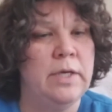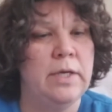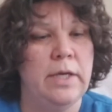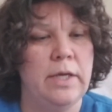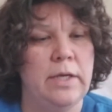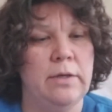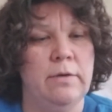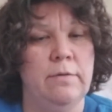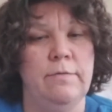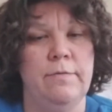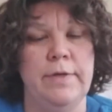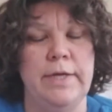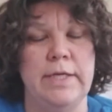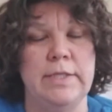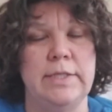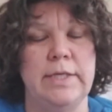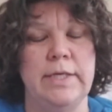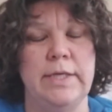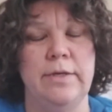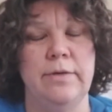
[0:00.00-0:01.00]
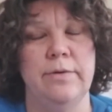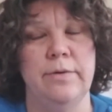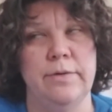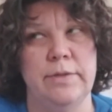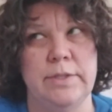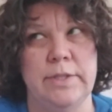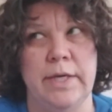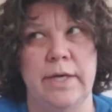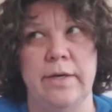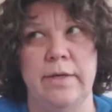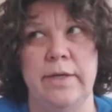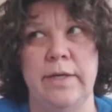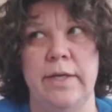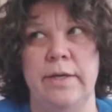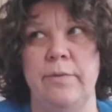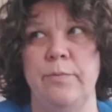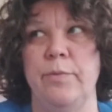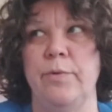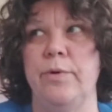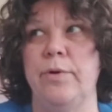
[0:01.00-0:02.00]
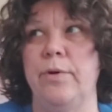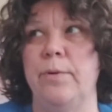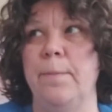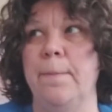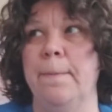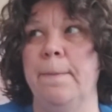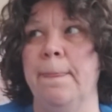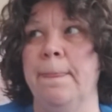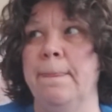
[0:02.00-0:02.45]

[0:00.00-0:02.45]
And hopefully as it grows out, it will